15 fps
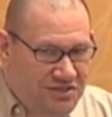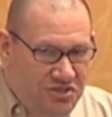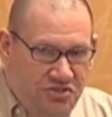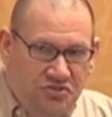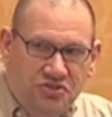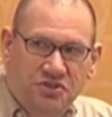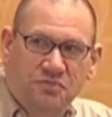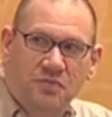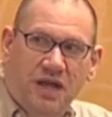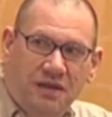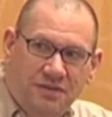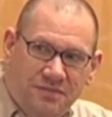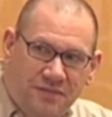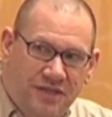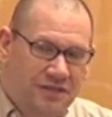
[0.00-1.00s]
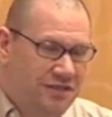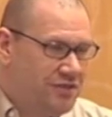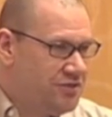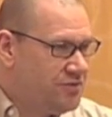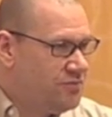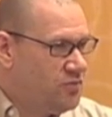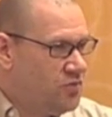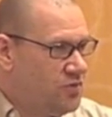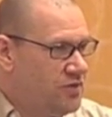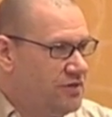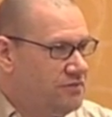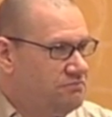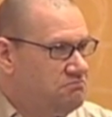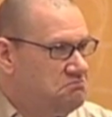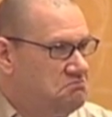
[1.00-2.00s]
you should probably be a little
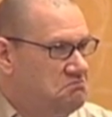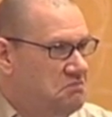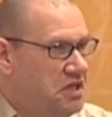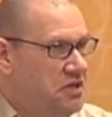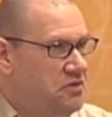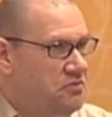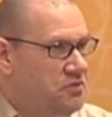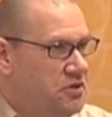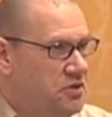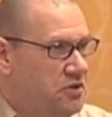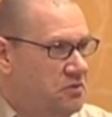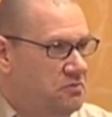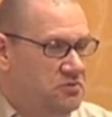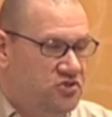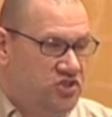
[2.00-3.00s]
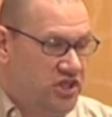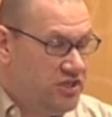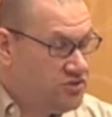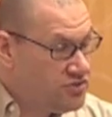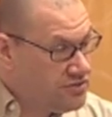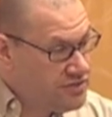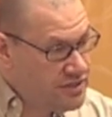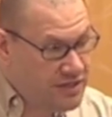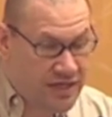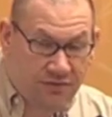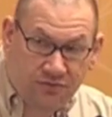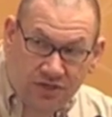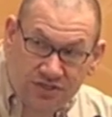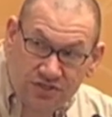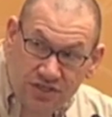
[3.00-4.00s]
more, I don't know, gentle than I
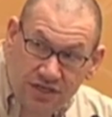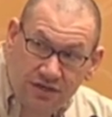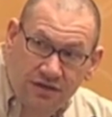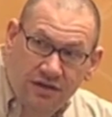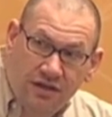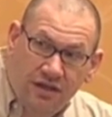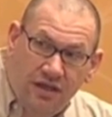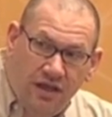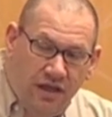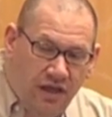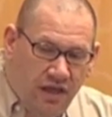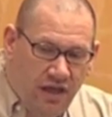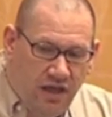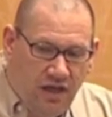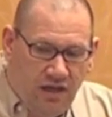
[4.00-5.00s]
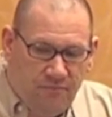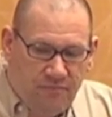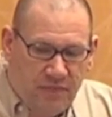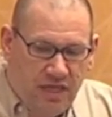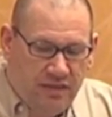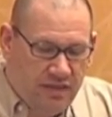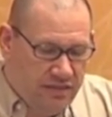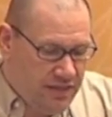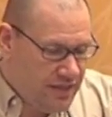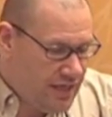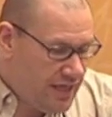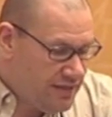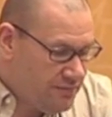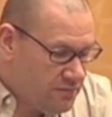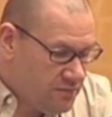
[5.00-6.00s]
was here. Um, and the thing
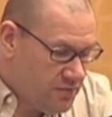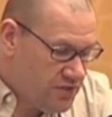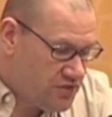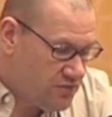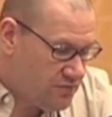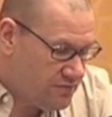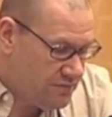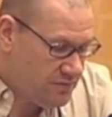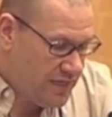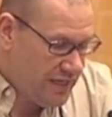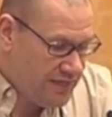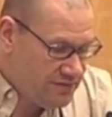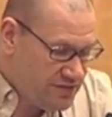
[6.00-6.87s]
I reason I